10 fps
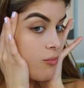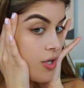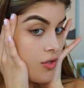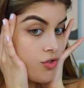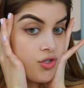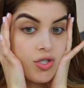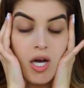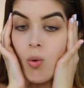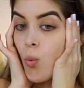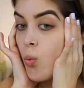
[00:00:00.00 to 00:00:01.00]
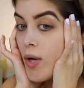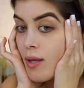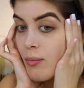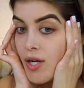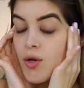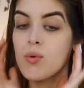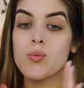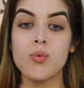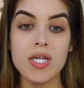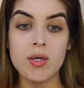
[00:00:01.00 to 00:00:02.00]
brows just got way better
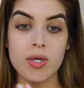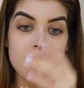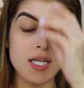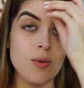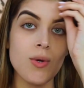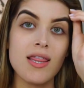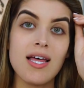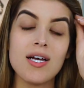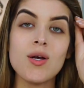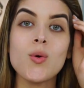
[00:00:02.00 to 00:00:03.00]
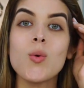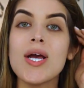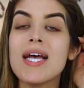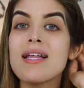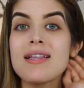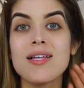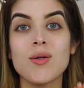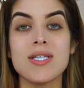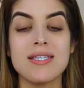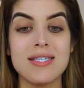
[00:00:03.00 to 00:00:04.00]
really quickly with that quick
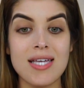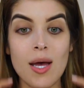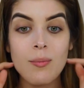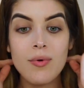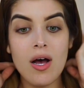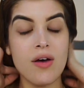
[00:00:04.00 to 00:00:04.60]
little step.